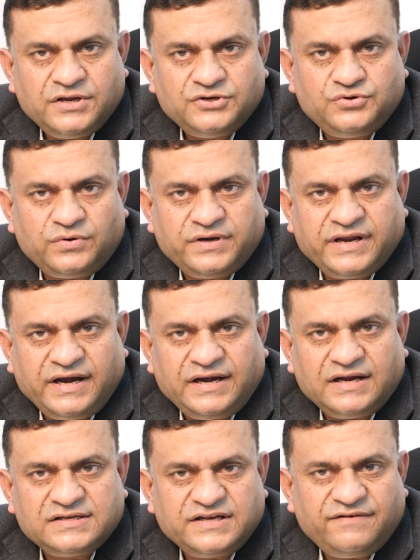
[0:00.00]
should get
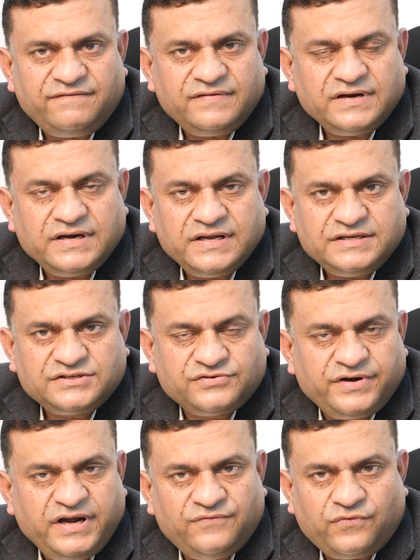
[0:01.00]
herself
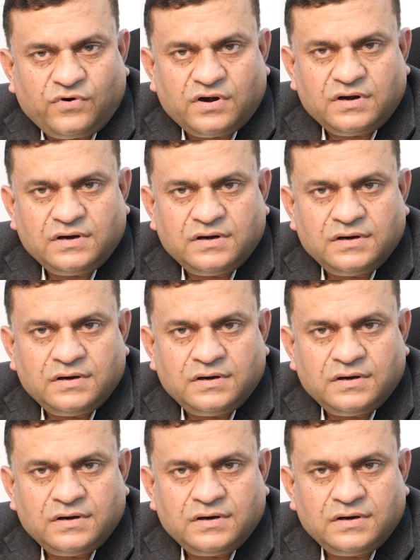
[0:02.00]
screened for